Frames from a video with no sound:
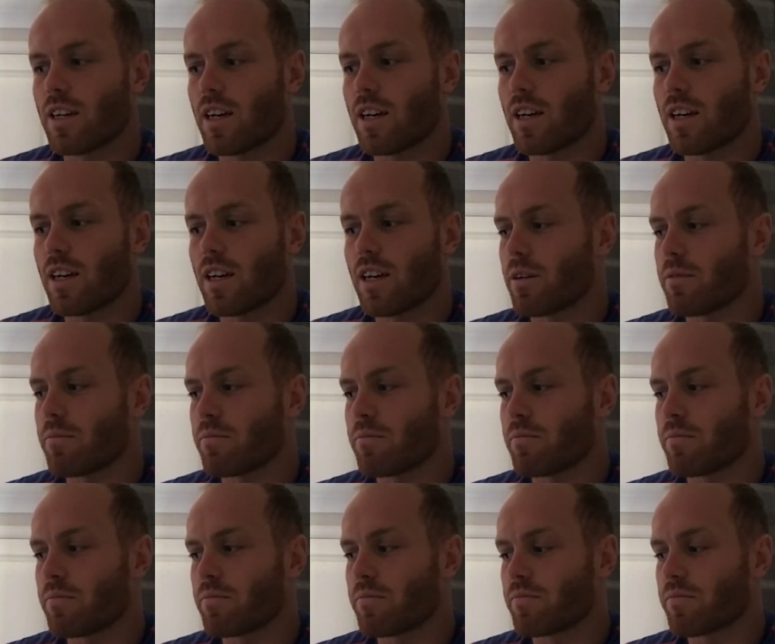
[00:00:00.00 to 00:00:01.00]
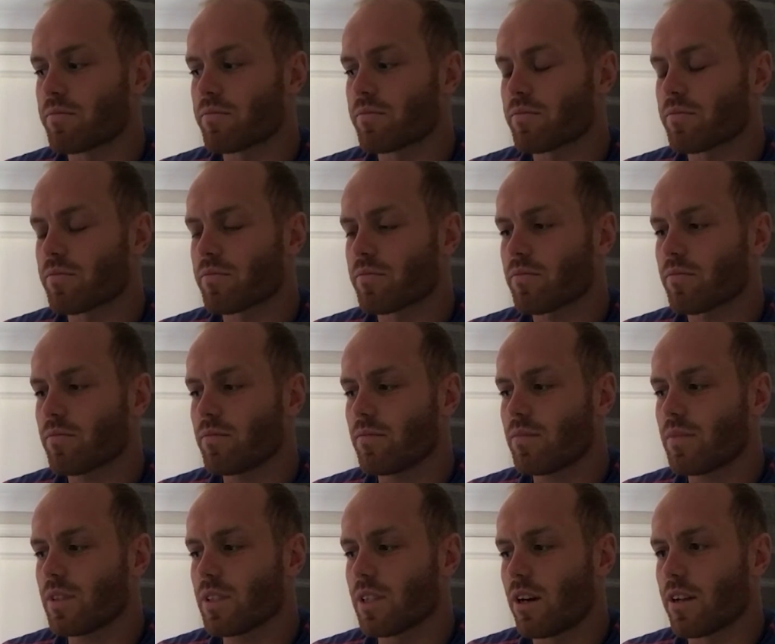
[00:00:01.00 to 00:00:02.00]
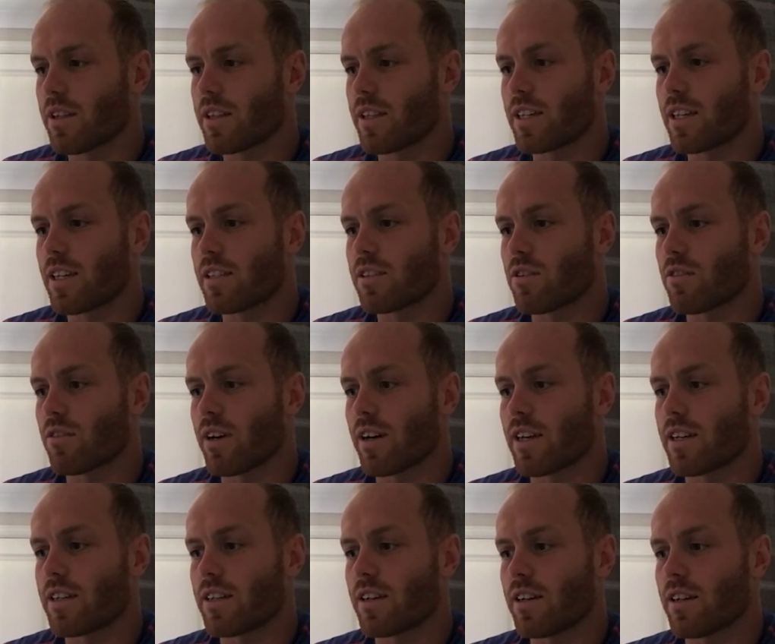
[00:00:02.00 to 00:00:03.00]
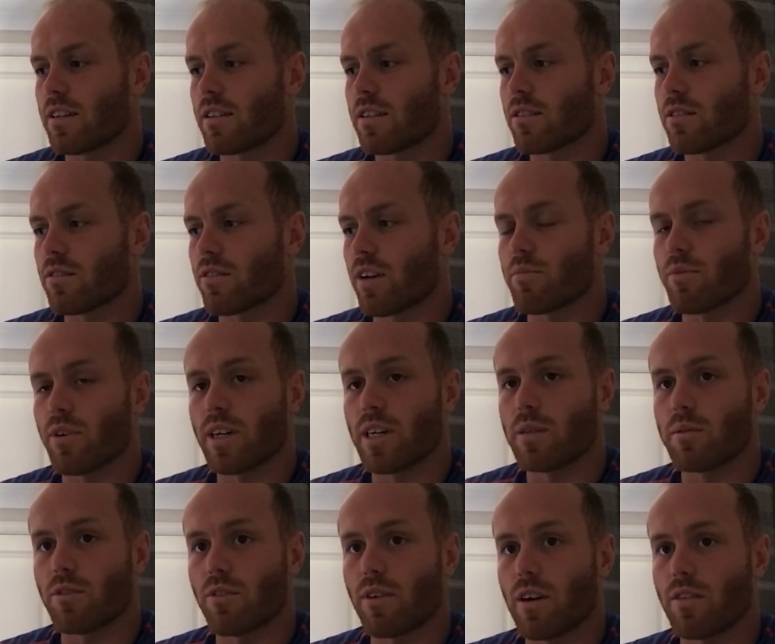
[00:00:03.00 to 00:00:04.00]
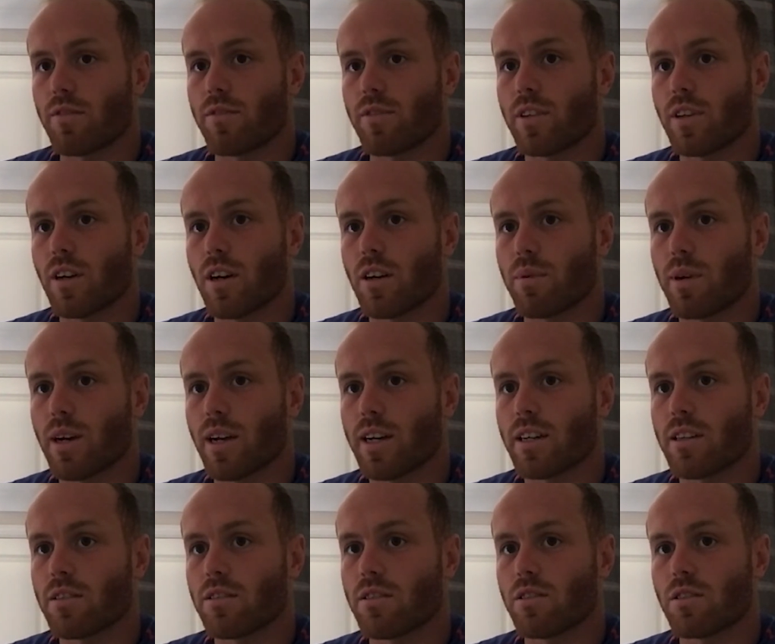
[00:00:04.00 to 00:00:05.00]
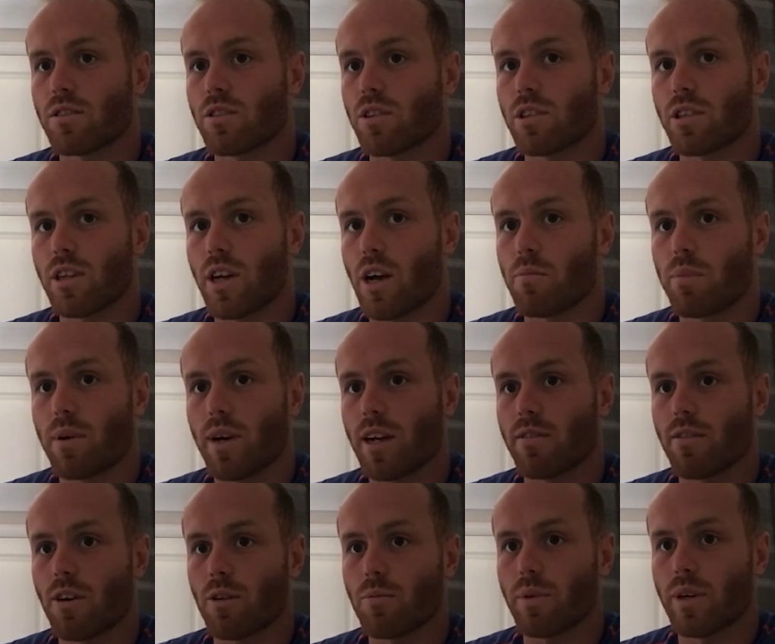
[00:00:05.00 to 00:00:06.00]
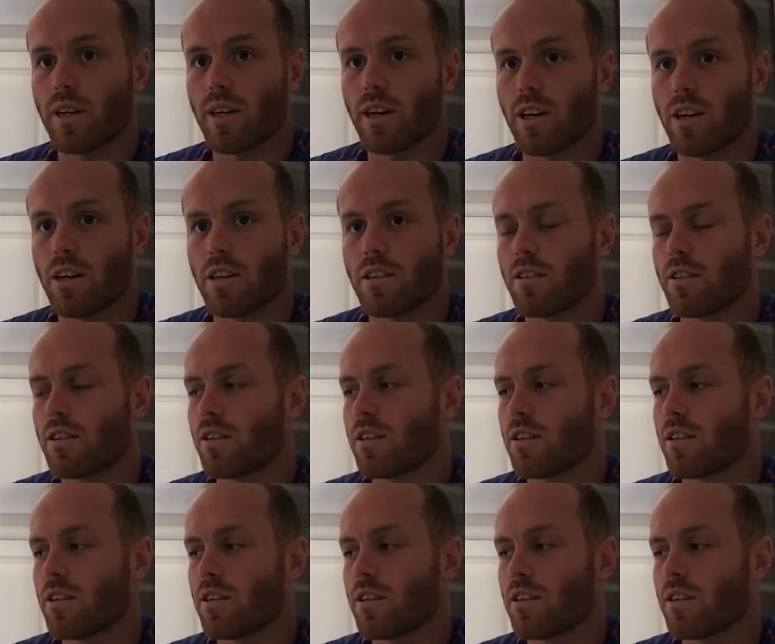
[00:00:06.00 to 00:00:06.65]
Um, I think it's a great great breeding ground for young players to just go and play rugby and learn.